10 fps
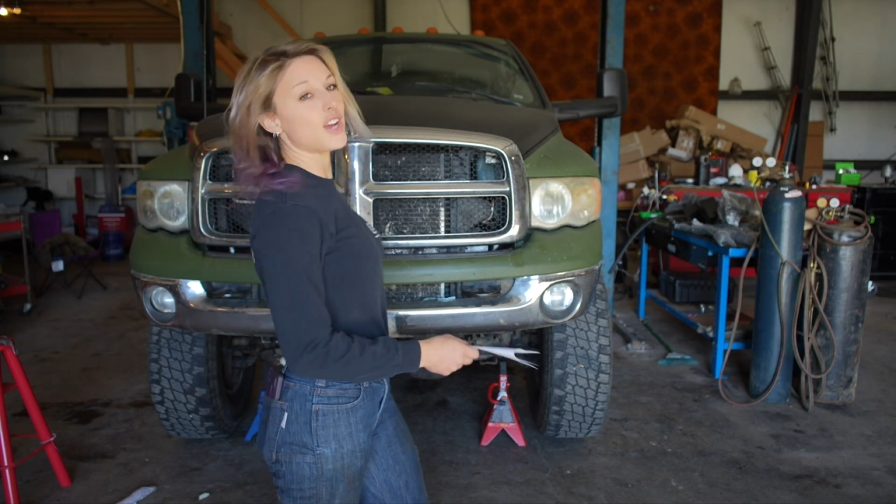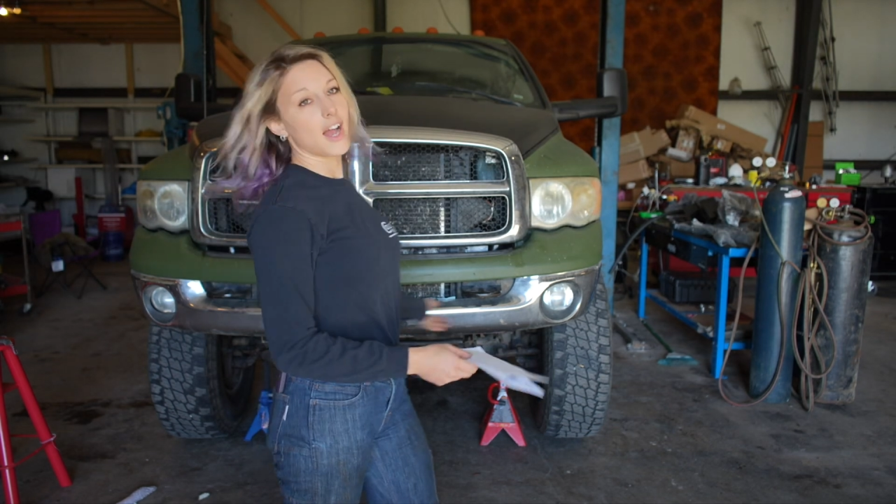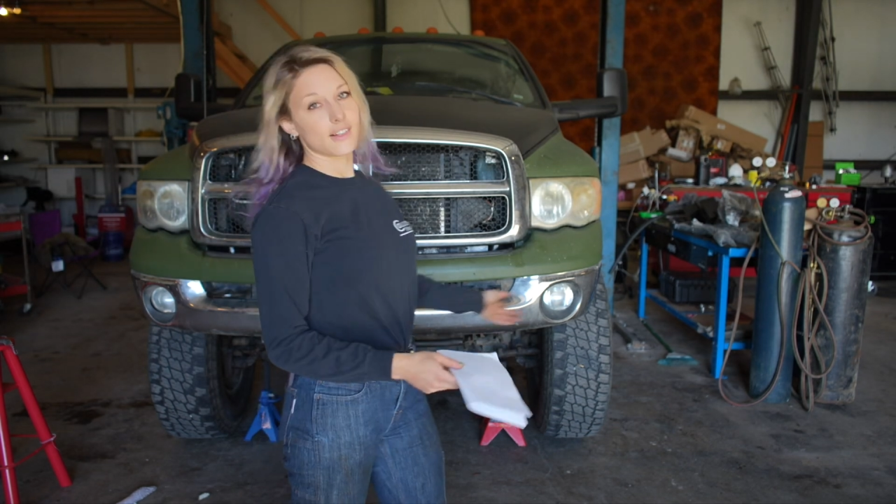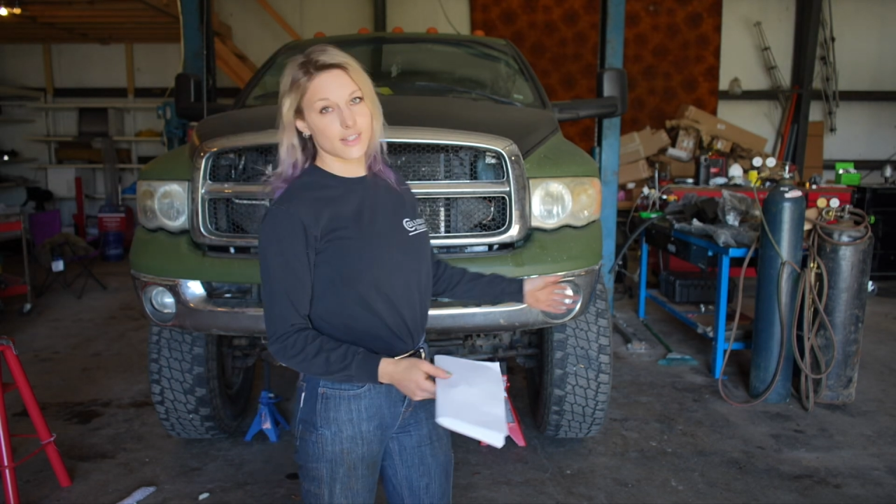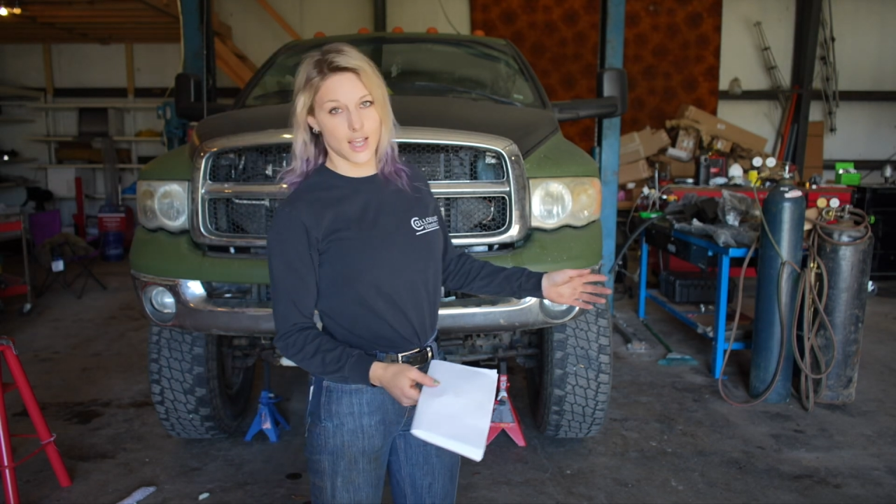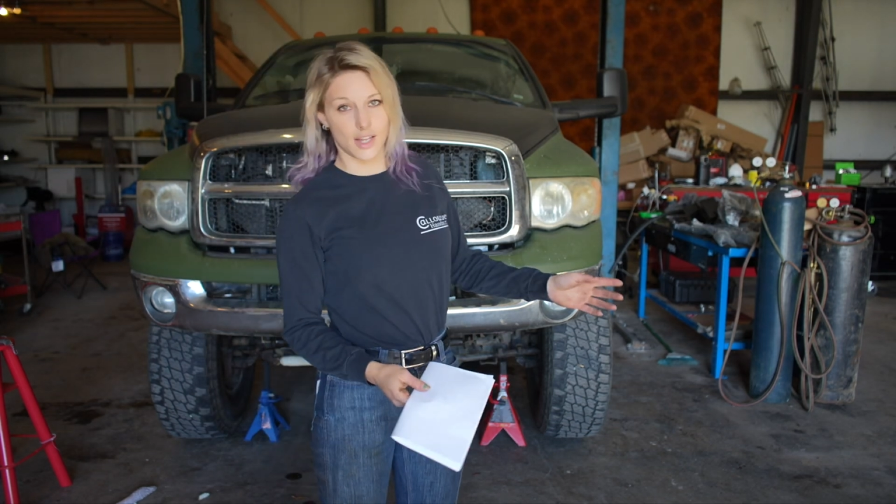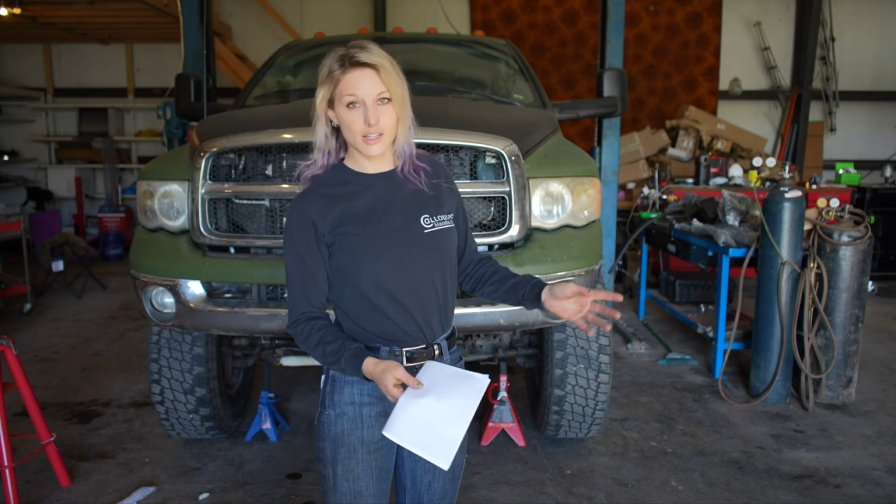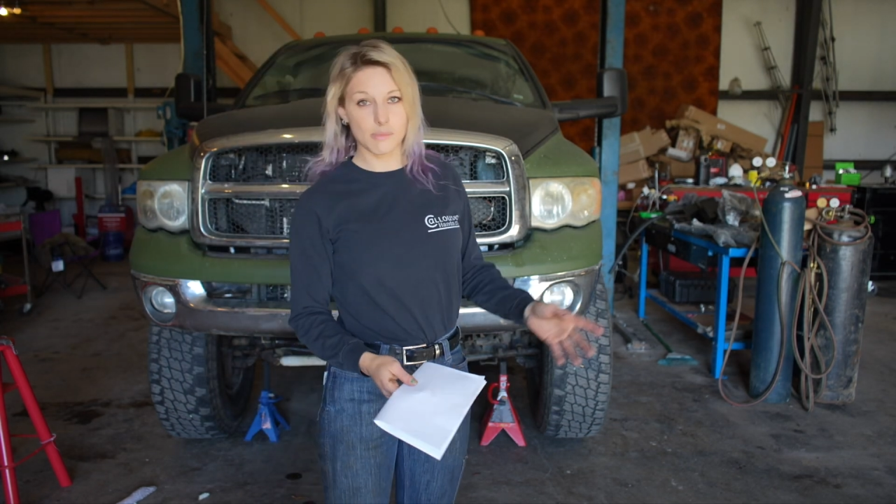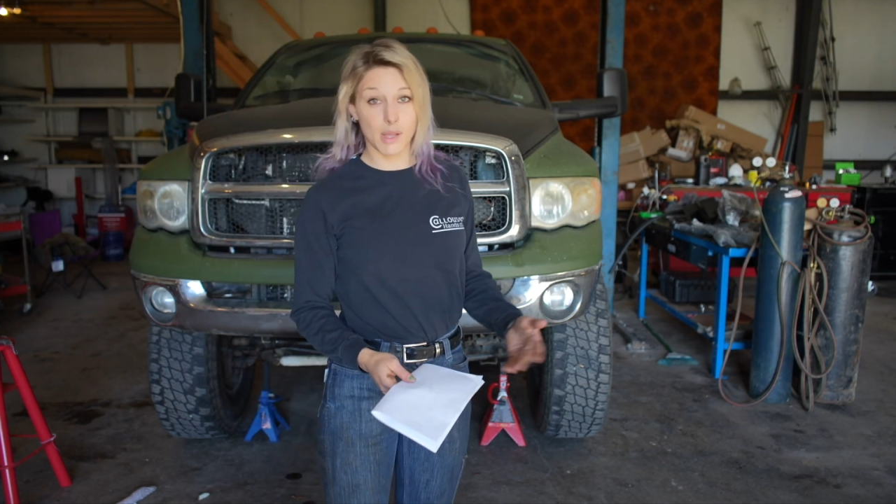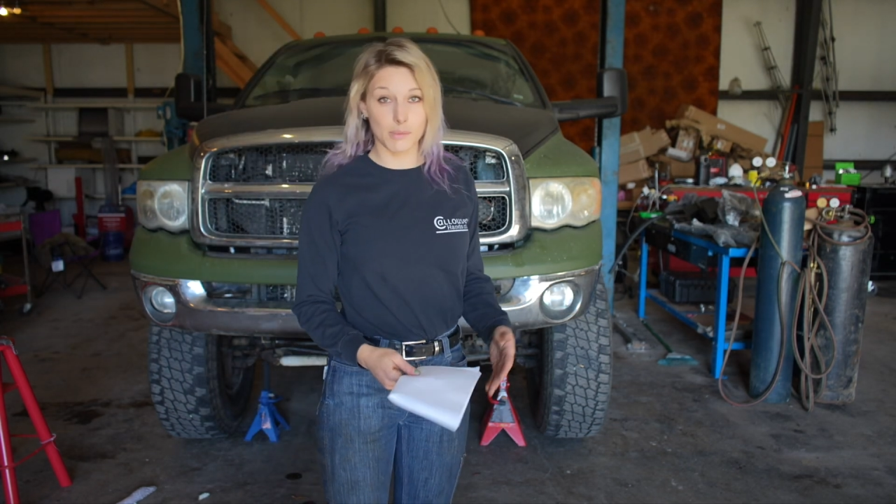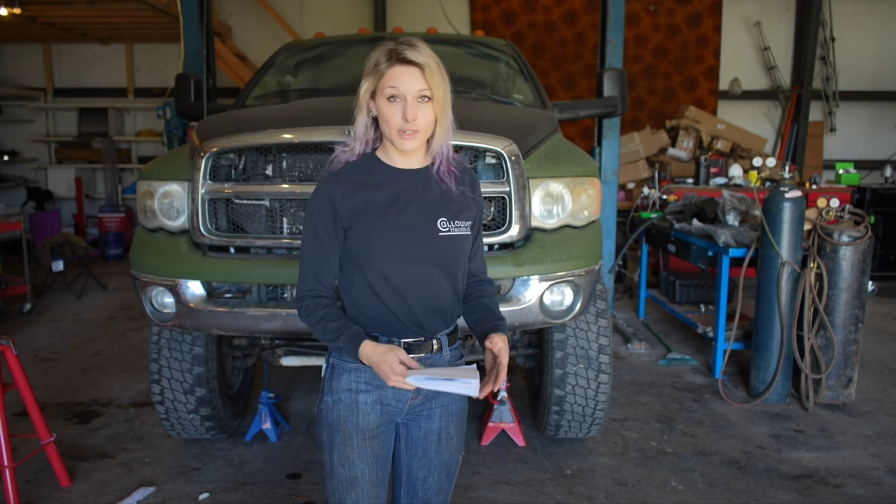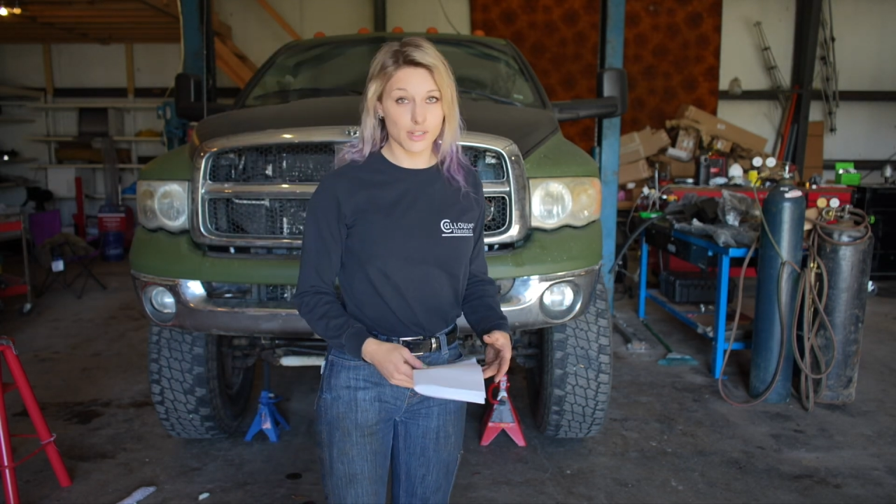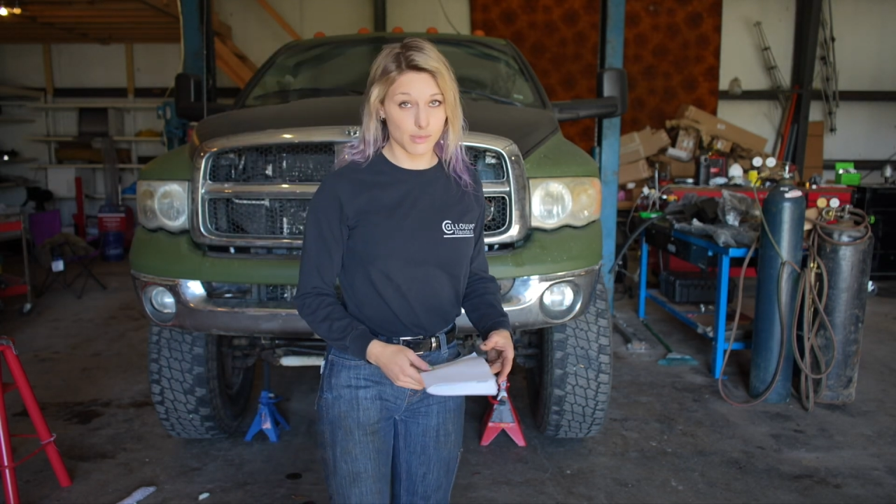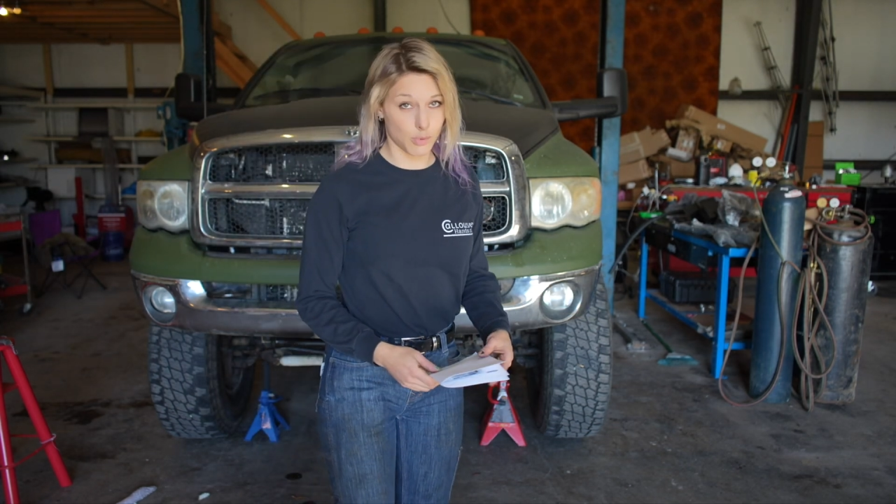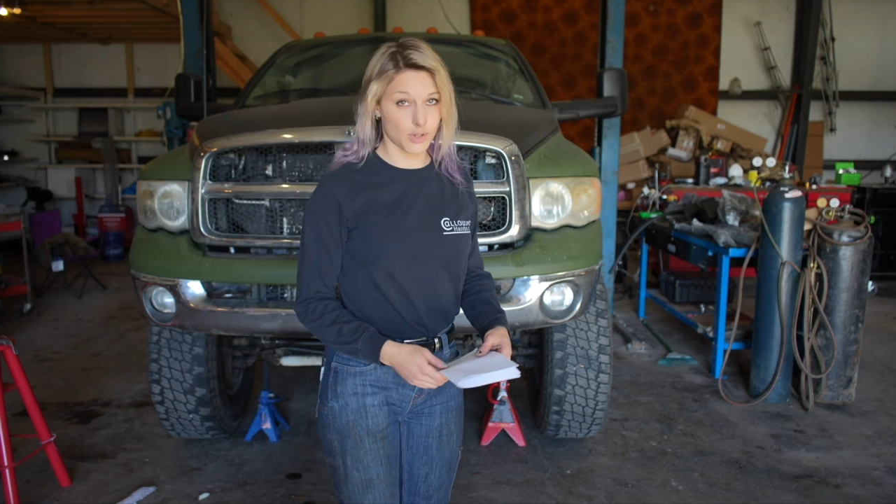jack stand to be able to
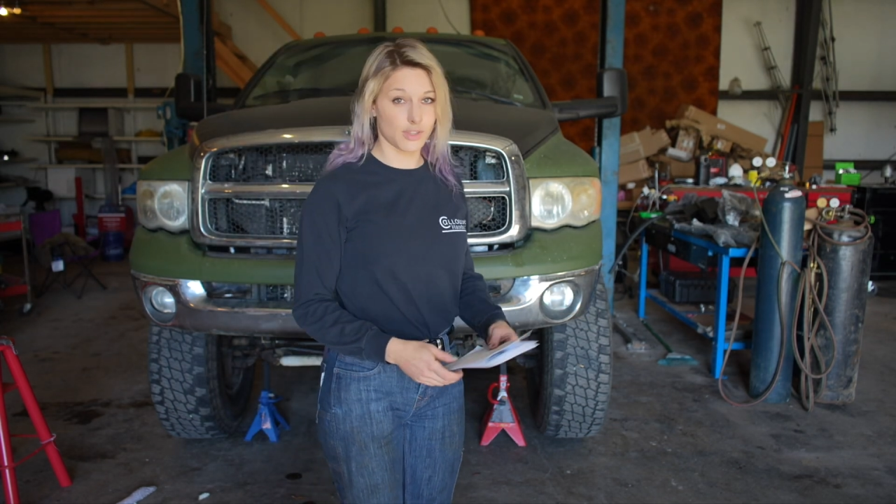support